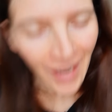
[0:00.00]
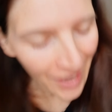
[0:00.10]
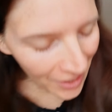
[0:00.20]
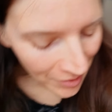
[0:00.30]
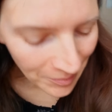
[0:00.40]

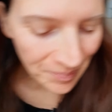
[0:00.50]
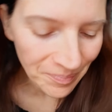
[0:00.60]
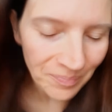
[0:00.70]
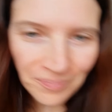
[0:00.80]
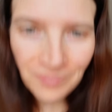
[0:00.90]
Um,
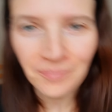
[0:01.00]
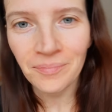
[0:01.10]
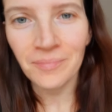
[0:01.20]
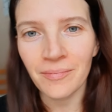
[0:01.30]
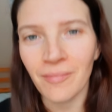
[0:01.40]

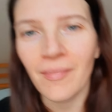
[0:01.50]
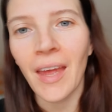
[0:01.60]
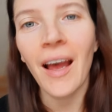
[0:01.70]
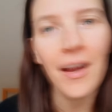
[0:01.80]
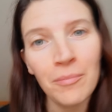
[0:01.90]

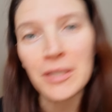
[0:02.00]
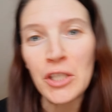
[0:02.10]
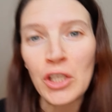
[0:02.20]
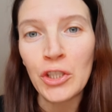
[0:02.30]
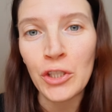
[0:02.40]
I've
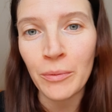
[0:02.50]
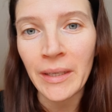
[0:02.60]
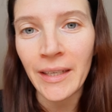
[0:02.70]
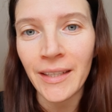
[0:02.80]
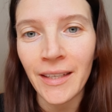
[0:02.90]
been
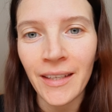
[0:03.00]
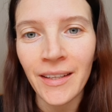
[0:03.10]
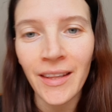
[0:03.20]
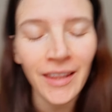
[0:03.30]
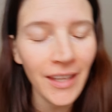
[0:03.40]
doing
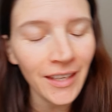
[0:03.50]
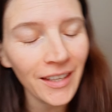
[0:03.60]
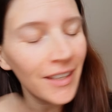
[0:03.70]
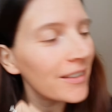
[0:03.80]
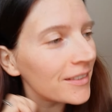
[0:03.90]

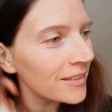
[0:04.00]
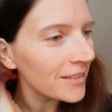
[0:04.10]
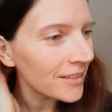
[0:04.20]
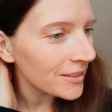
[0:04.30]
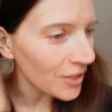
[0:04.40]
the
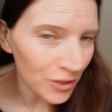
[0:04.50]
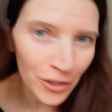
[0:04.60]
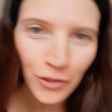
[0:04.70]
Dr.